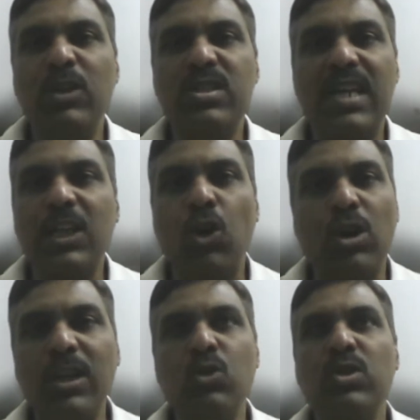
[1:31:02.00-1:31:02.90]
you start
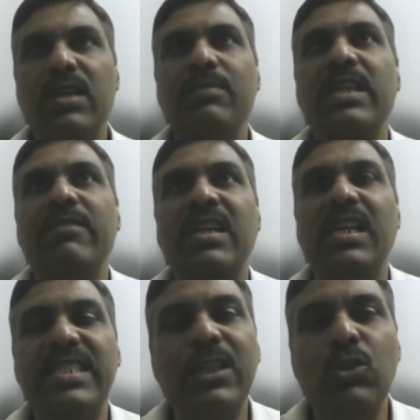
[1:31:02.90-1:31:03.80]
talking to them, they will
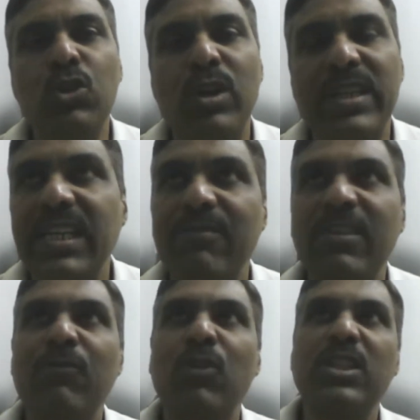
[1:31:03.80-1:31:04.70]
listen to you
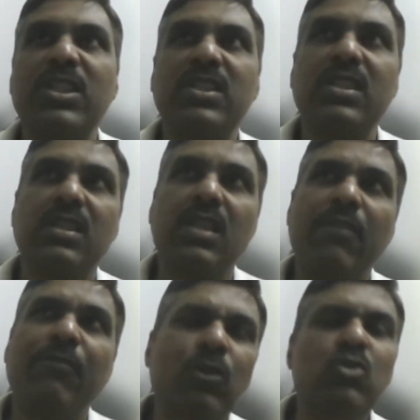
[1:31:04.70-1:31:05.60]
attentively for
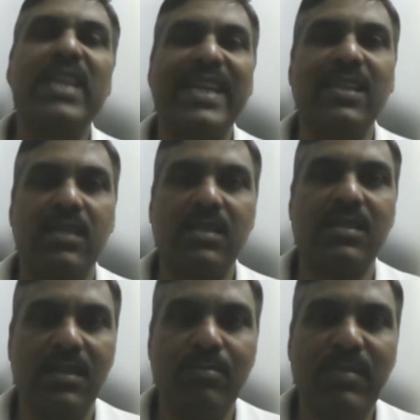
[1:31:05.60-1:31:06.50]
a few
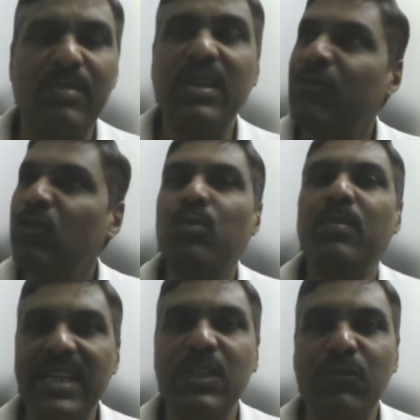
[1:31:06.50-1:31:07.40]
seconds, maybe a few
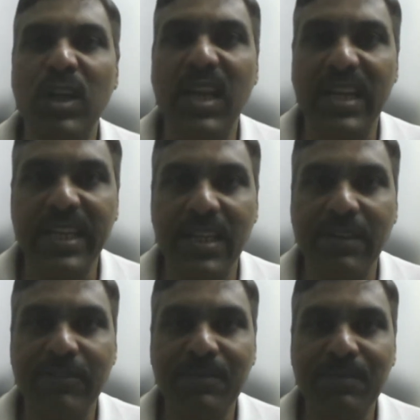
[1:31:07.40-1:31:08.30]
minutes if you're lucky
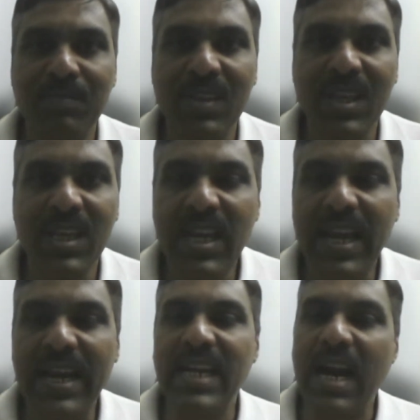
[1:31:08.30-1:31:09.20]
enough.
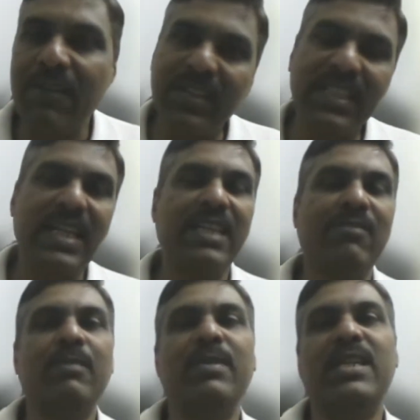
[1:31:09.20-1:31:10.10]
And after that, they
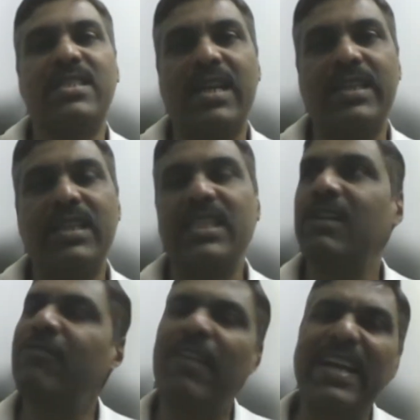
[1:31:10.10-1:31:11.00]
will be distracted. They
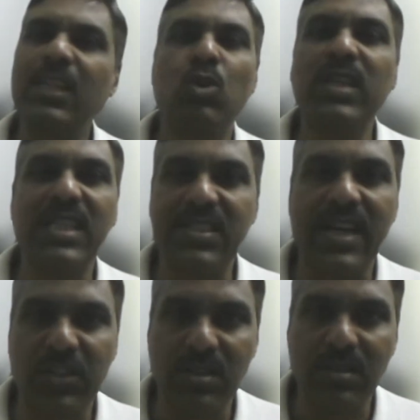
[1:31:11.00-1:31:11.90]
will find their own
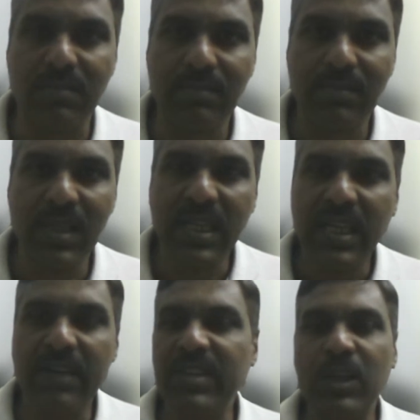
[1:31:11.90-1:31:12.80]
distraction.
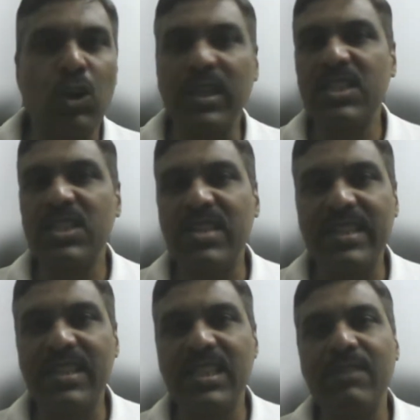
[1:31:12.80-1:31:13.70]
If they're not
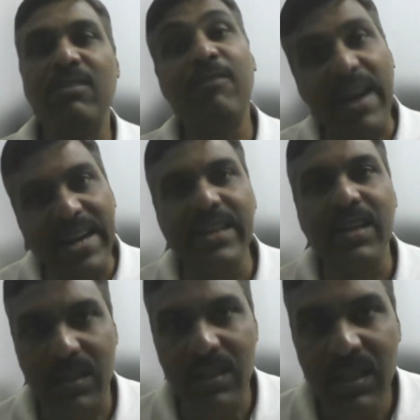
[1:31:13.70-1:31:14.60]
distracted, they will find
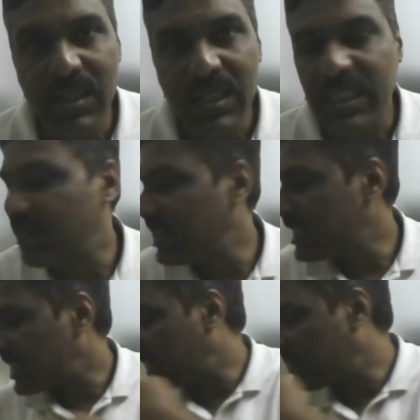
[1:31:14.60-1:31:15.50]
it. They will
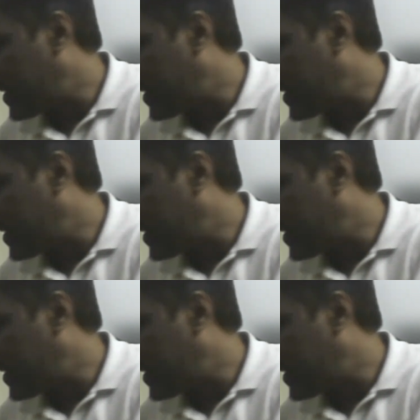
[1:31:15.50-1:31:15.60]
start